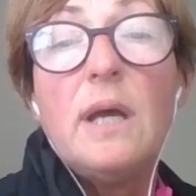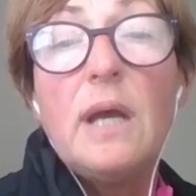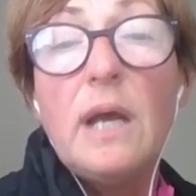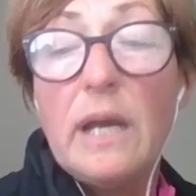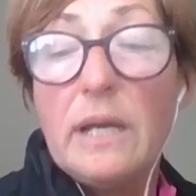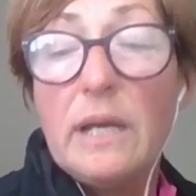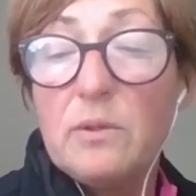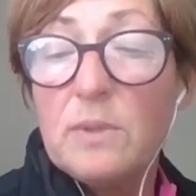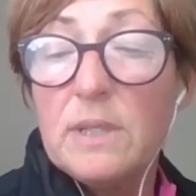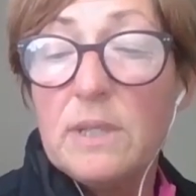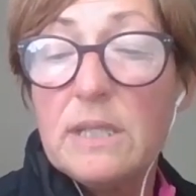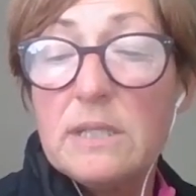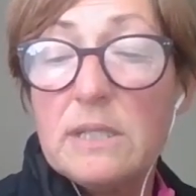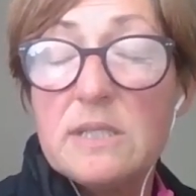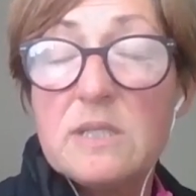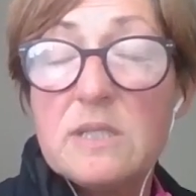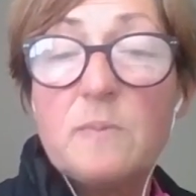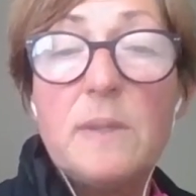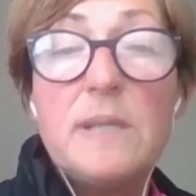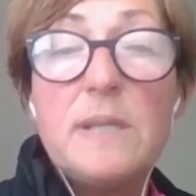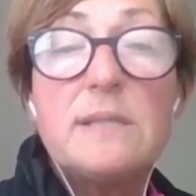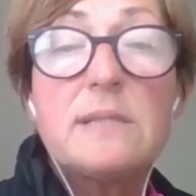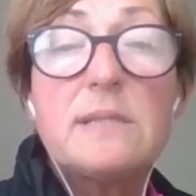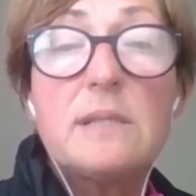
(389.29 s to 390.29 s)
And we're going to
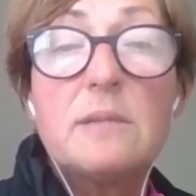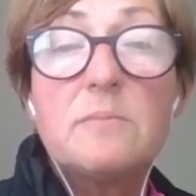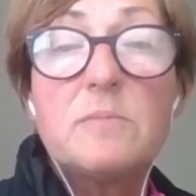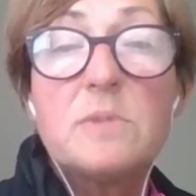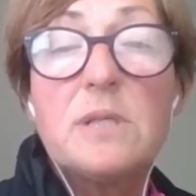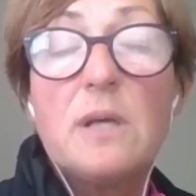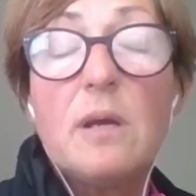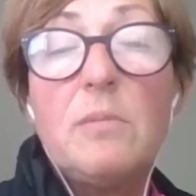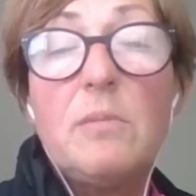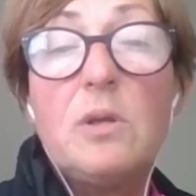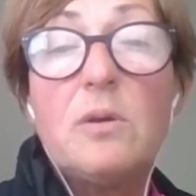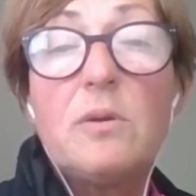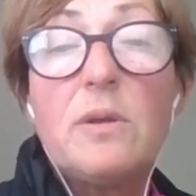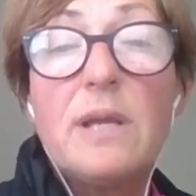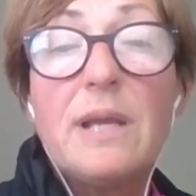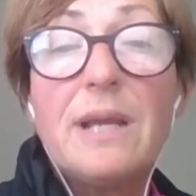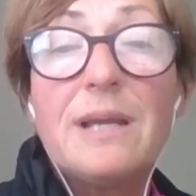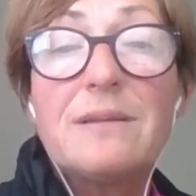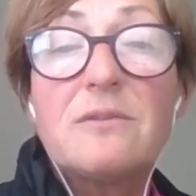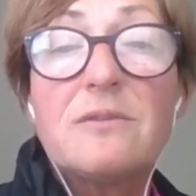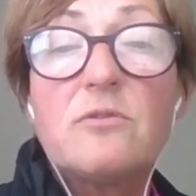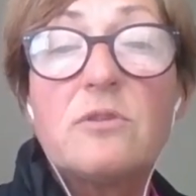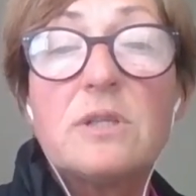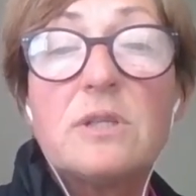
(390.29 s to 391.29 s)
spend some time looking
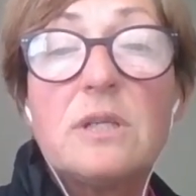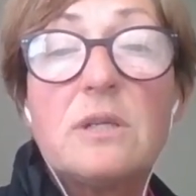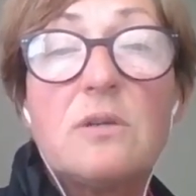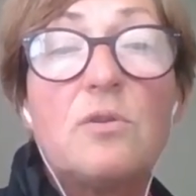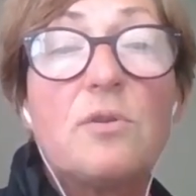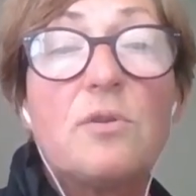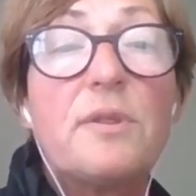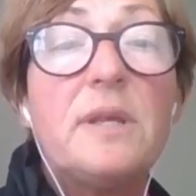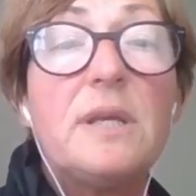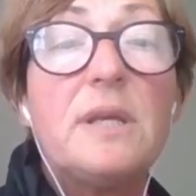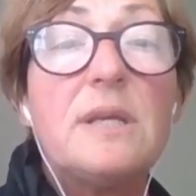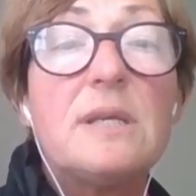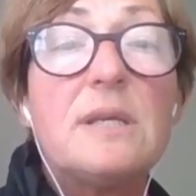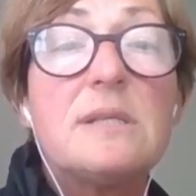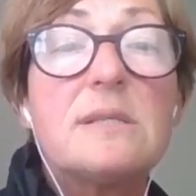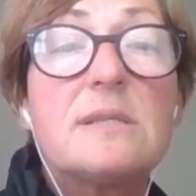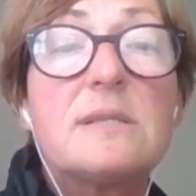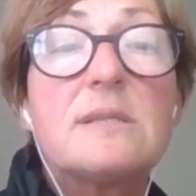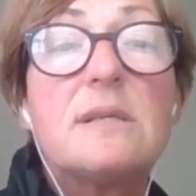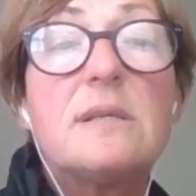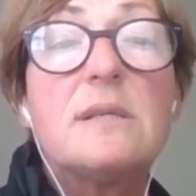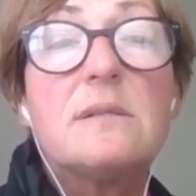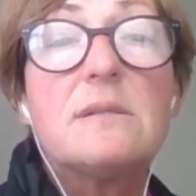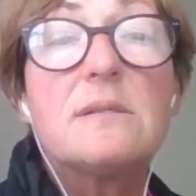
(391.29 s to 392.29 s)
at critical thinking
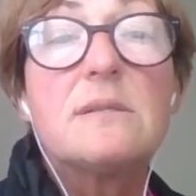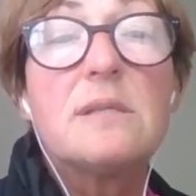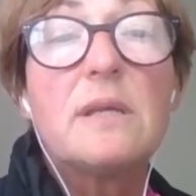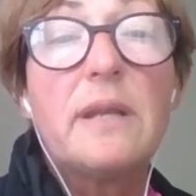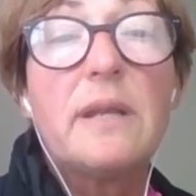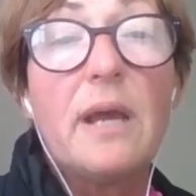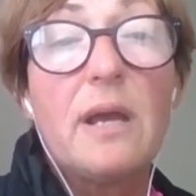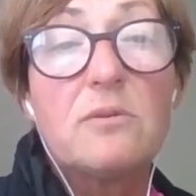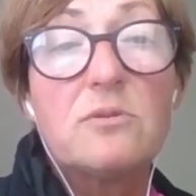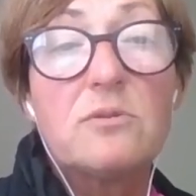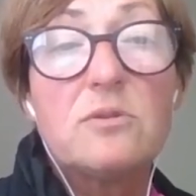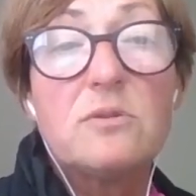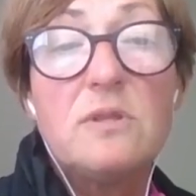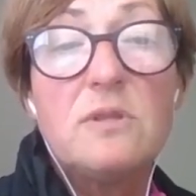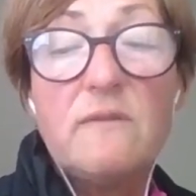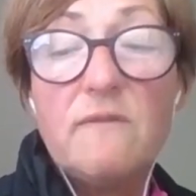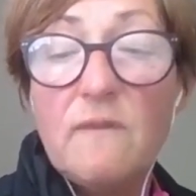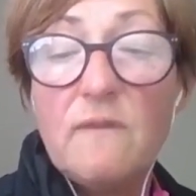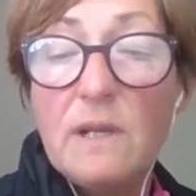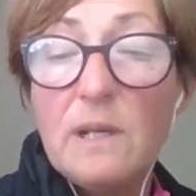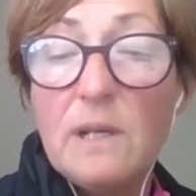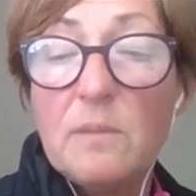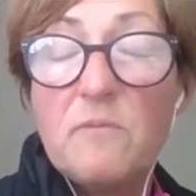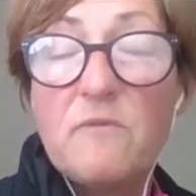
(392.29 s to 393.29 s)
skills and how to
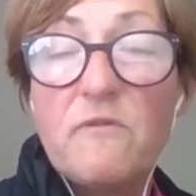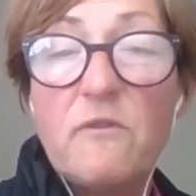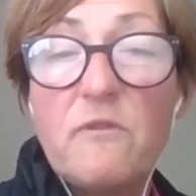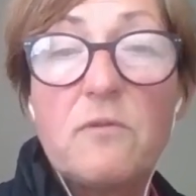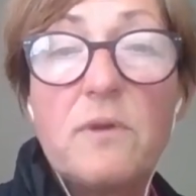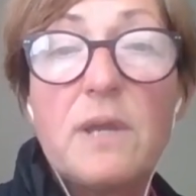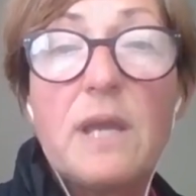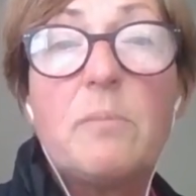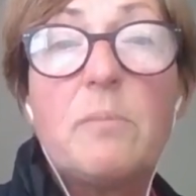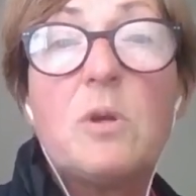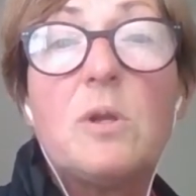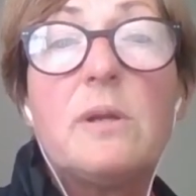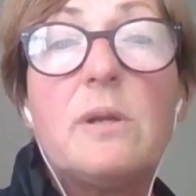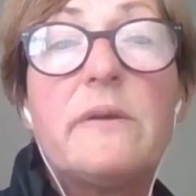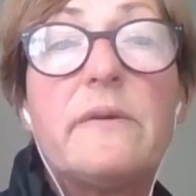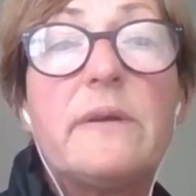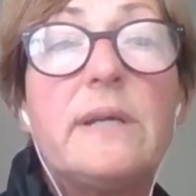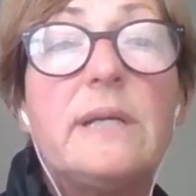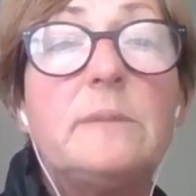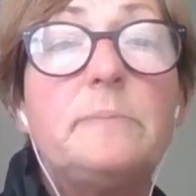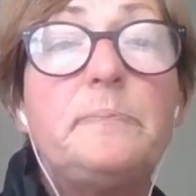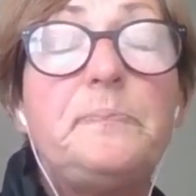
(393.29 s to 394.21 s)
develop vocabulary.